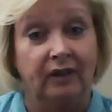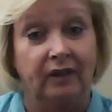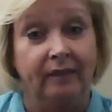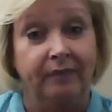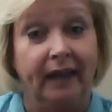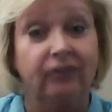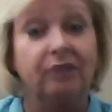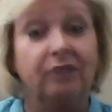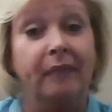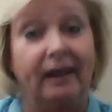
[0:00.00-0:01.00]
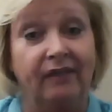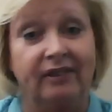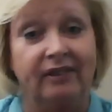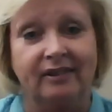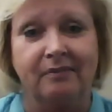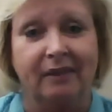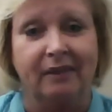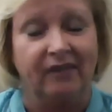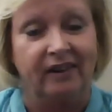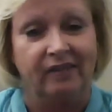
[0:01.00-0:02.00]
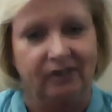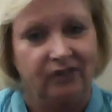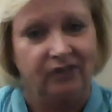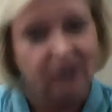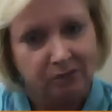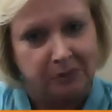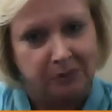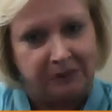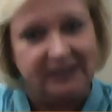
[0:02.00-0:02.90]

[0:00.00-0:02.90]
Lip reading: actually manifested my very first vision board,